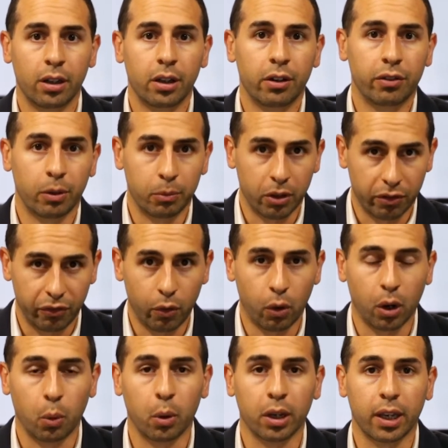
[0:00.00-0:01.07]
from your
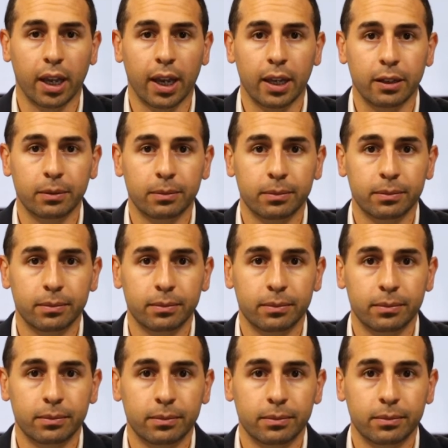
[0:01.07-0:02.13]
401k?
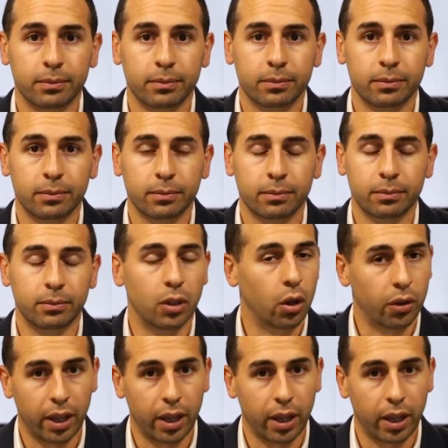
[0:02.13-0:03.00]
No,